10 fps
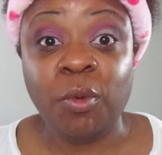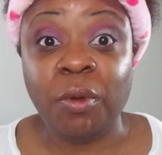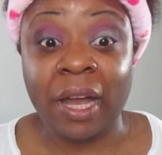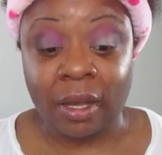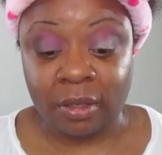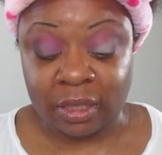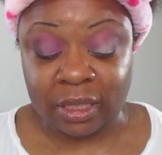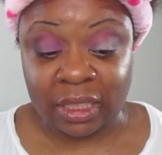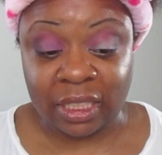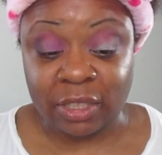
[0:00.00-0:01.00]
Wow,
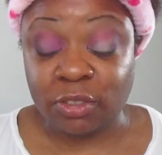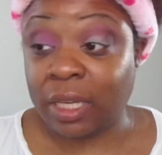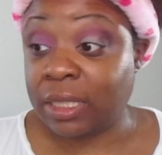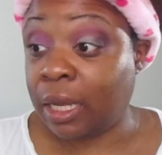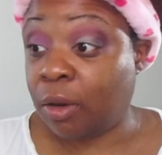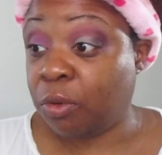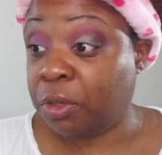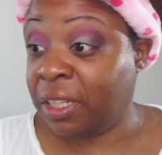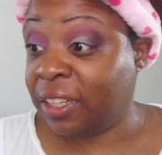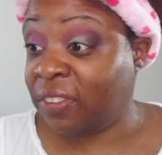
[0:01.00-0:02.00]
that thing dries down
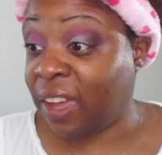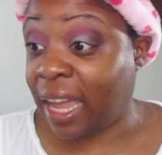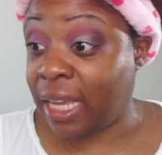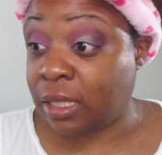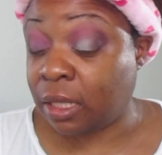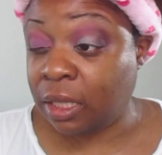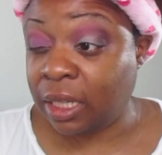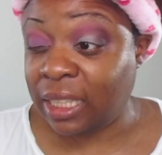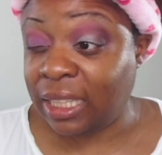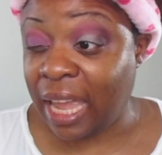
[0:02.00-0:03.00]
really fast. Look
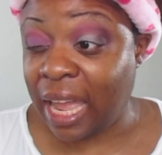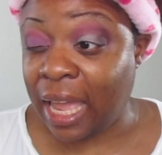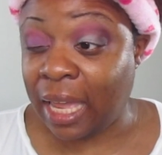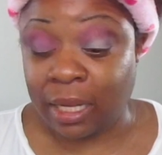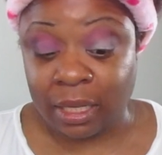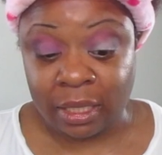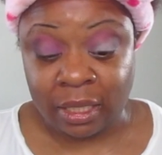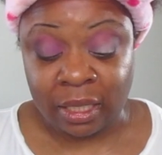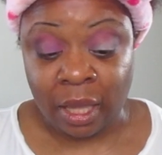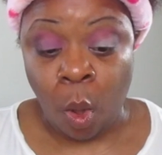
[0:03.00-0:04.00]
at that.
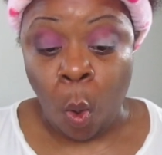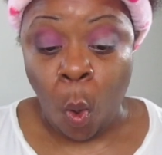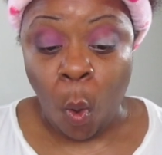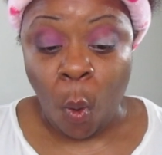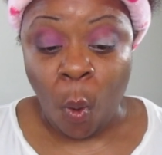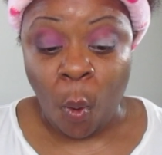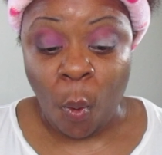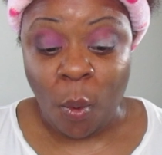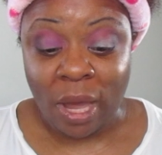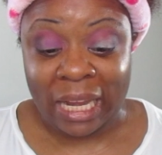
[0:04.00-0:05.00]

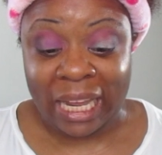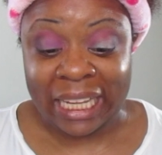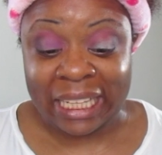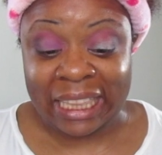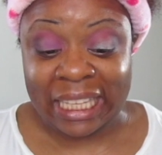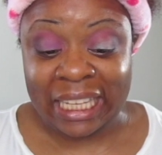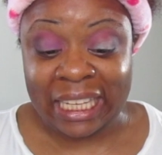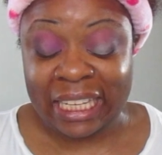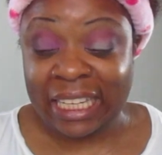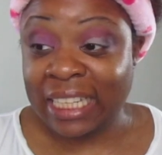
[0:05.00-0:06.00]
I like
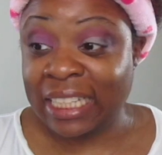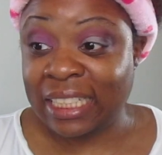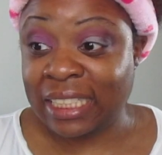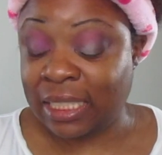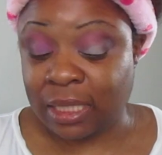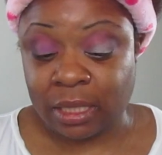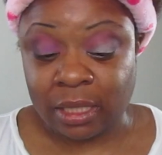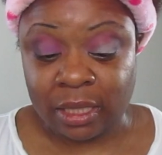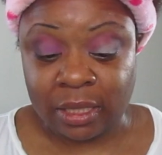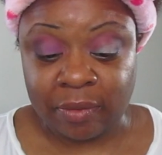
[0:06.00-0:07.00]
these.
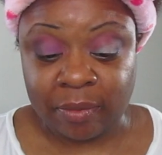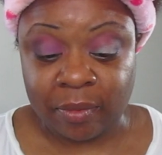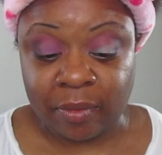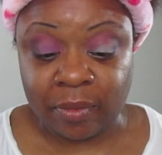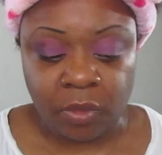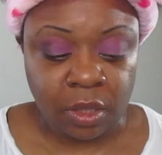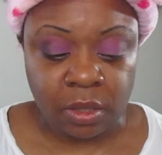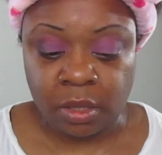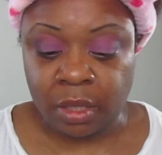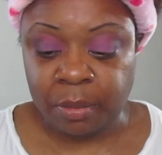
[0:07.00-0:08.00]

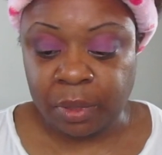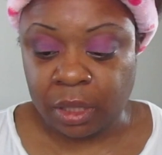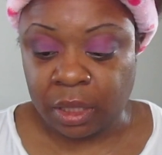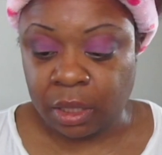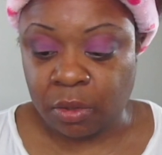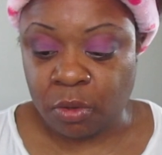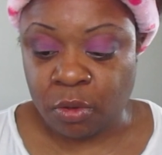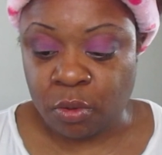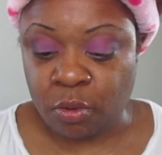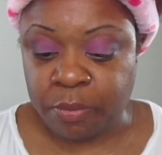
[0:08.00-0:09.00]
So I'm gonna
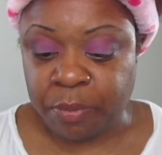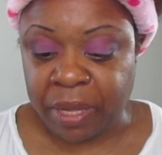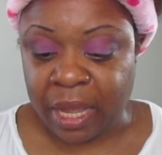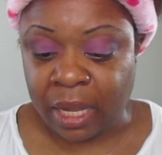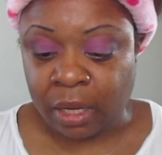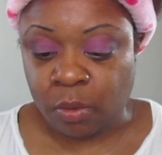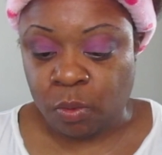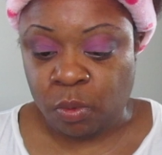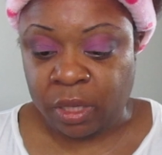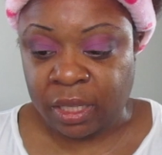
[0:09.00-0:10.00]
go back
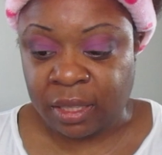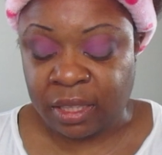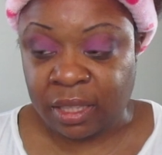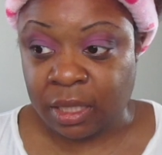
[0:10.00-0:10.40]
with